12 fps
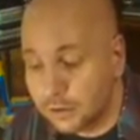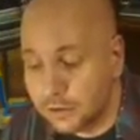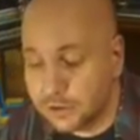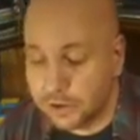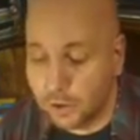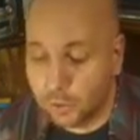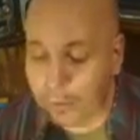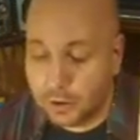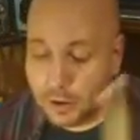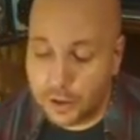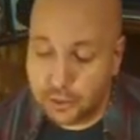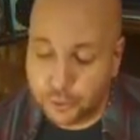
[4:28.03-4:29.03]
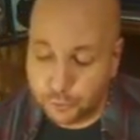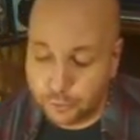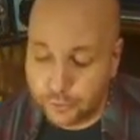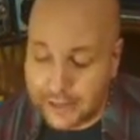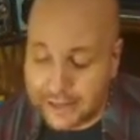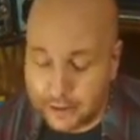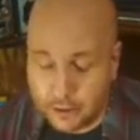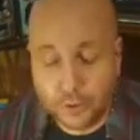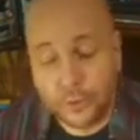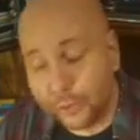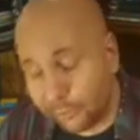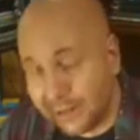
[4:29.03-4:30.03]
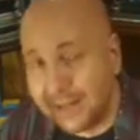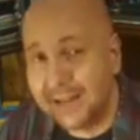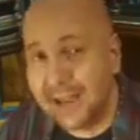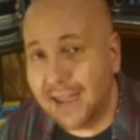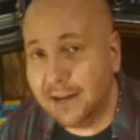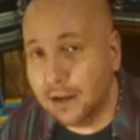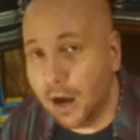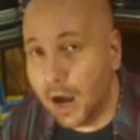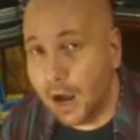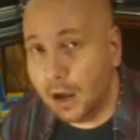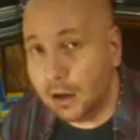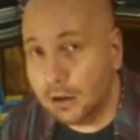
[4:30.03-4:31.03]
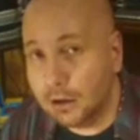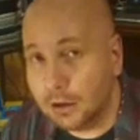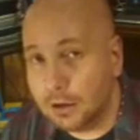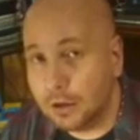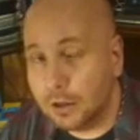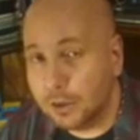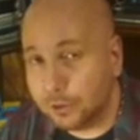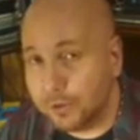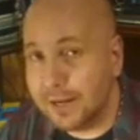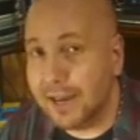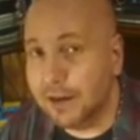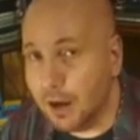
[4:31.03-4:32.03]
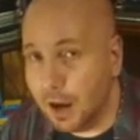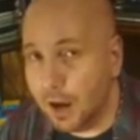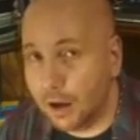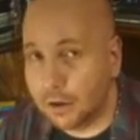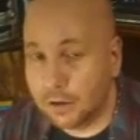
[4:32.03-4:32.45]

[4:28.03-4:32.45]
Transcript: So 3, and a. 3 and a.